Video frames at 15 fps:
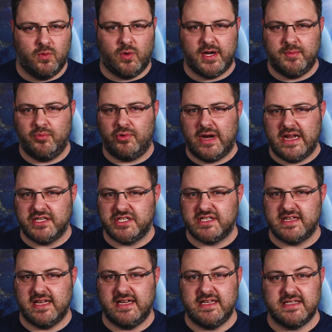One branch
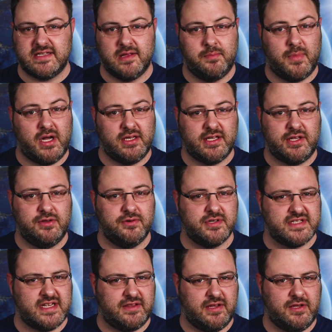studies the
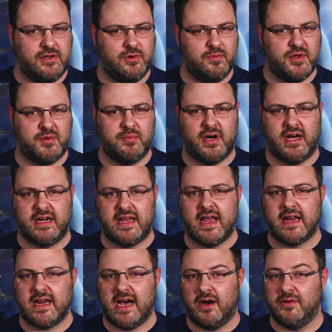molecules in the human
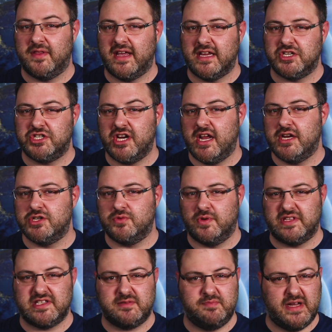body and how they change
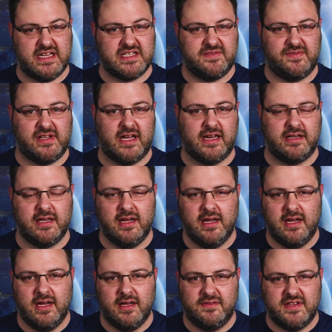with spaceflight,
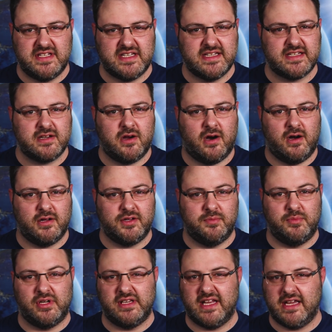this is
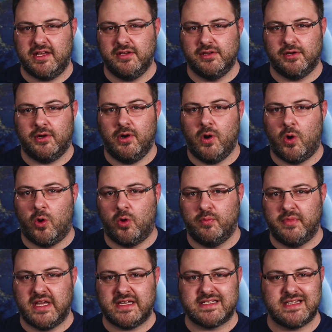called molecular
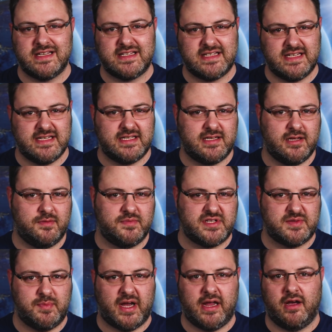omics
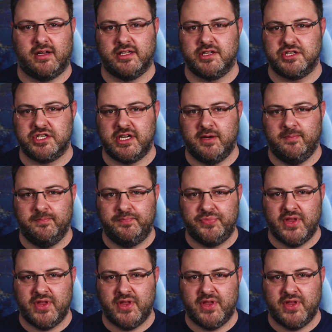systems biology.